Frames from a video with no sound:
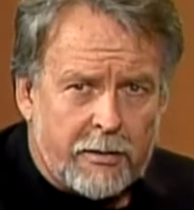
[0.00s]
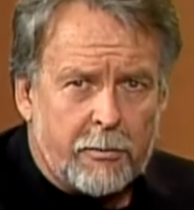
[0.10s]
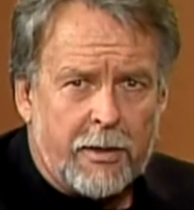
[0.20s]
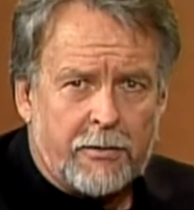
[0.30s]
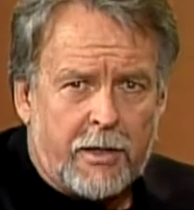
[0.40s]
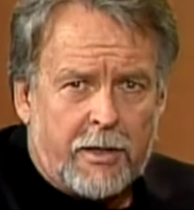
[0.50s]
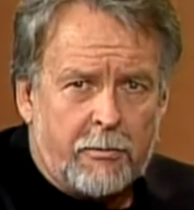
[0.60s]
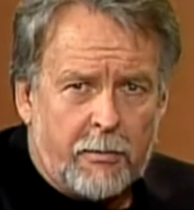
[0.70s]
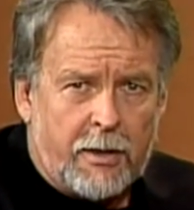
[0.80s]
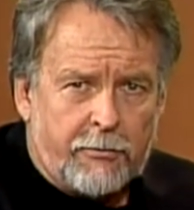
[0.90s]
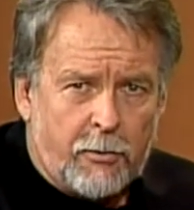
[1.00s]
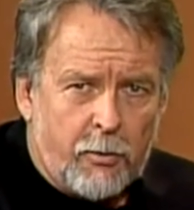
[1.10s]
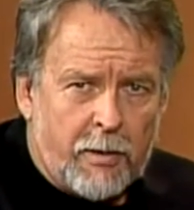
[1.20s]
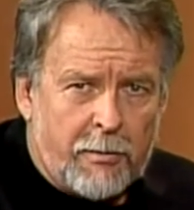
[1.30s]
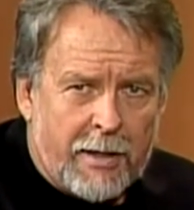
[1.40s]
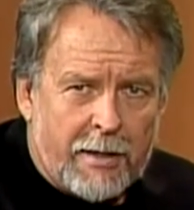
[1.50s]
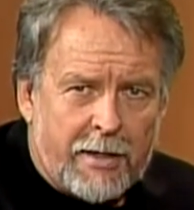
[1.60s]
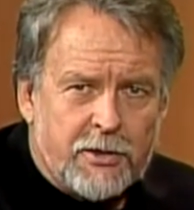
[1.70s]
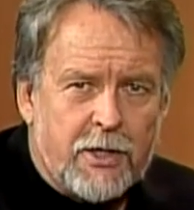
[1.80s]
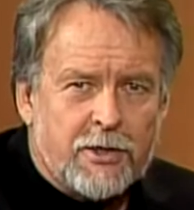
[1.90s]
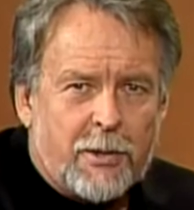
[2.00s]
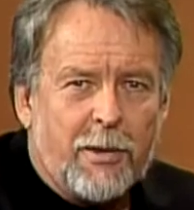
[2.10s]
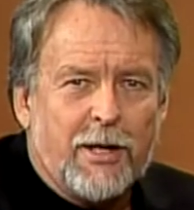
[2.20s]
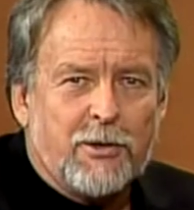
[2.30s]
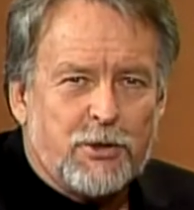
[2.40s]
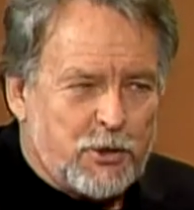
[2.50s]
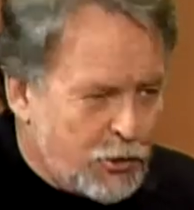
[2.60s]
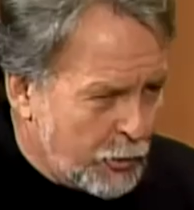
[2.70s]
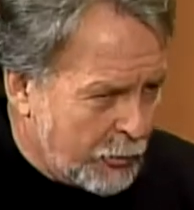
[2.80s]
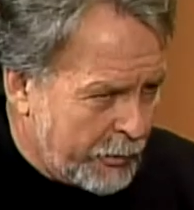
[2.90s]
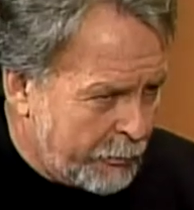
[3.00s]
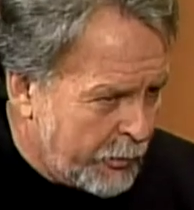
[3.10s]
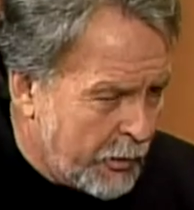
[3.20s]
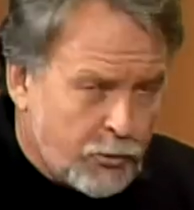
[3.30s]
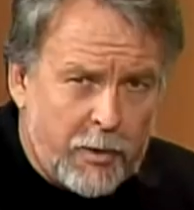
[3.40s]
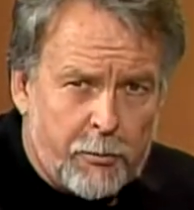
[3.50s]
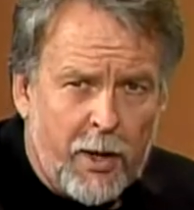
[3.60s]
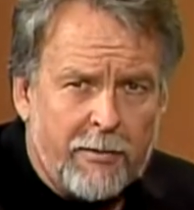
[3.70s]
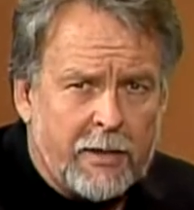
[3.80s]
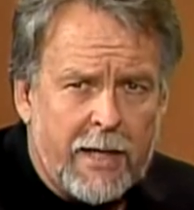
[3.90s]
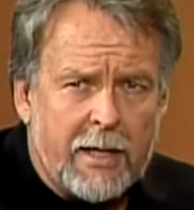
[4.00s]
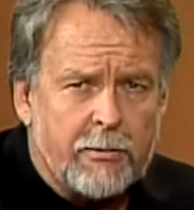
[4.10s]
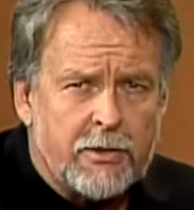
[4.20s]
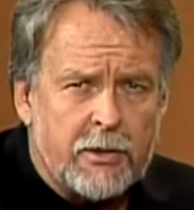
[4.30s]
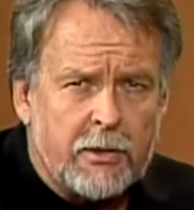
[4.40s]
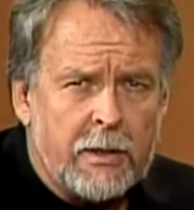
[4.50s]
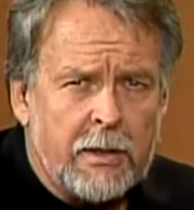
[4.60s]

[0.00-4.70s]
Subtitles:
about taking money from one man to educate somebody else's children because we had private academies here.